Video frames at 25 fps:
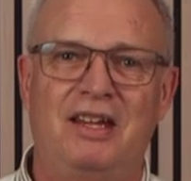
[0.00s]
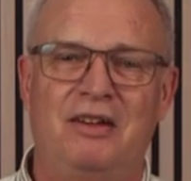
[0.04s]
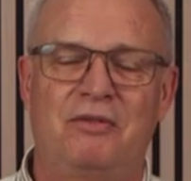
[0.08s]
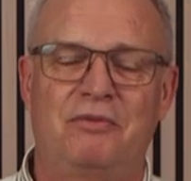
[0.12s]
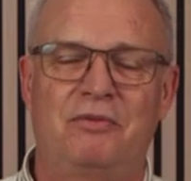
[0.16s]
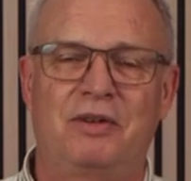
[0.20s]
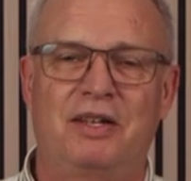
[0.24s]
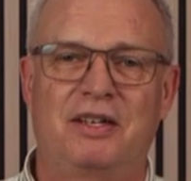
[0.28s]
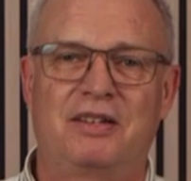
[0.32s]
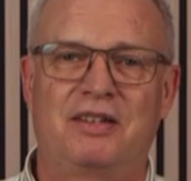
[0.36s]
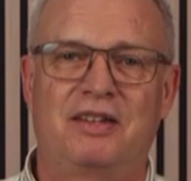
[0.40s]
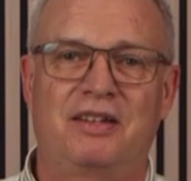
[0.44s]

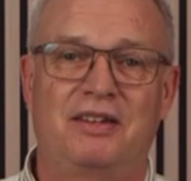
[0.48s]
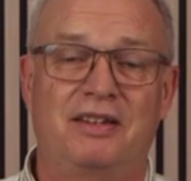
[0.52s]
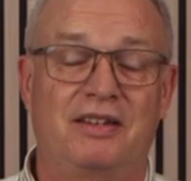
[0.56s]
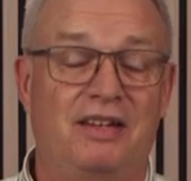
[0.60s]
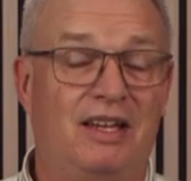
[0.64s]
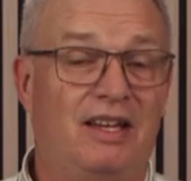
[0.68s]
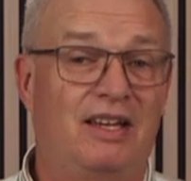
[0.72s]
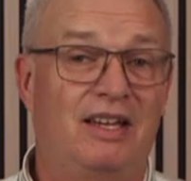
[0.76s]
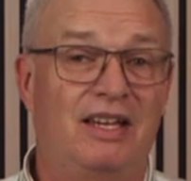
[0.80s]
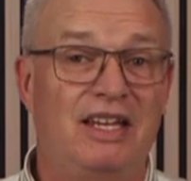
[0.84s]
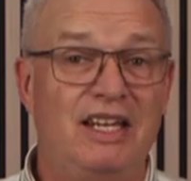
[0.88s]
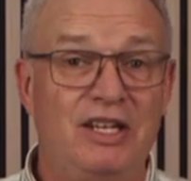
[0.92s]
with uh,
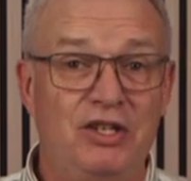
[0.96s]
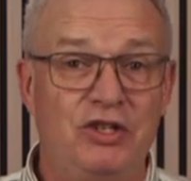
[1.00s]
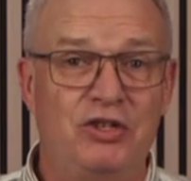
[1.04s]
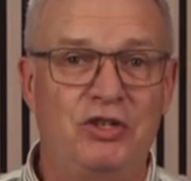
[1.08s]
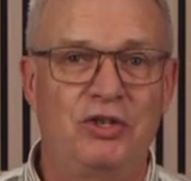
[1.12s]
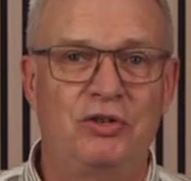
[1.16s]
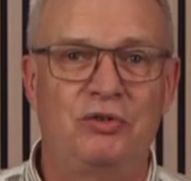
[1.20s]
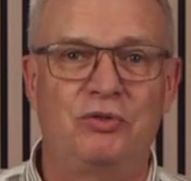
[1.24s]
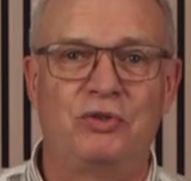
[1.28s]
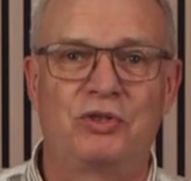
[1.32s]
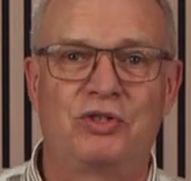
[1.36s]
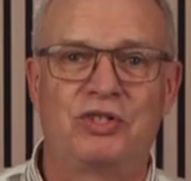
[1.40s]

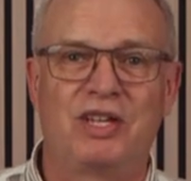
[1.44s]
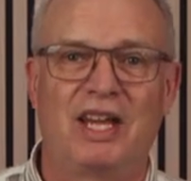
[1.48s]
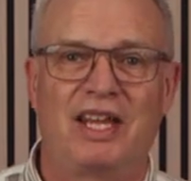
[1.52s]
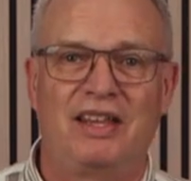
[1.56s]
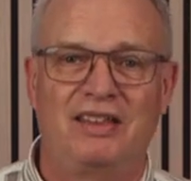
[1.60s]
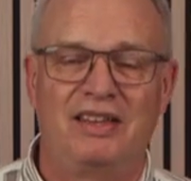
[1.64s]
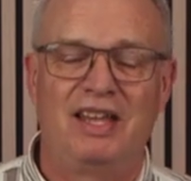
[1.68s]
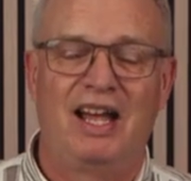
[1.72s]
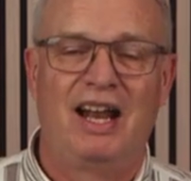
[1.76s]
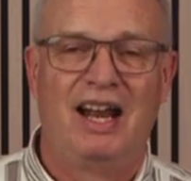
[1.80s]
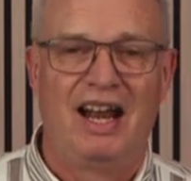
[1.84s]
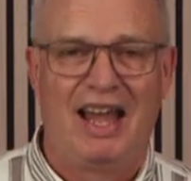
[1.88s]
issues in
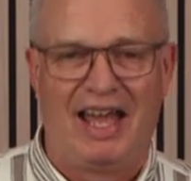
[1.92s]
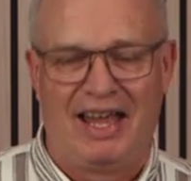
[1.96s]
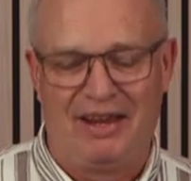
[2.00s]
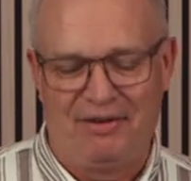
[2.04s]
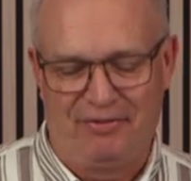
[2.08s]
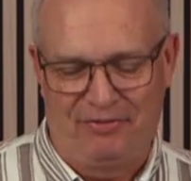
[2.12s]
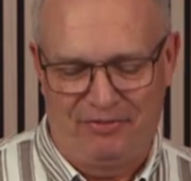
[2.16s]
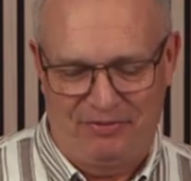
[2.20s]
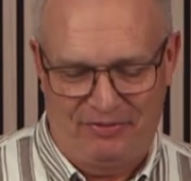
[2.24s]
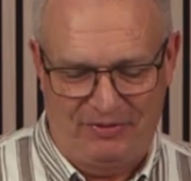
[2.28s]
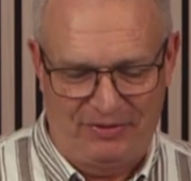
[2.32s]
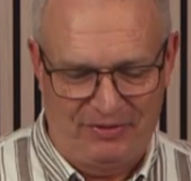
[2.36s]
their
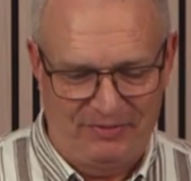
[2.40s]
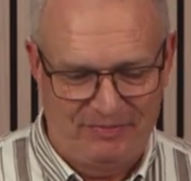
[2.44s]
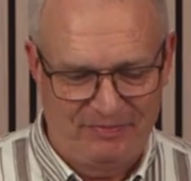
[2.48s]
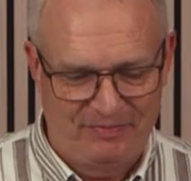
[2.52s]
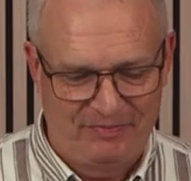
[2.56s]
life.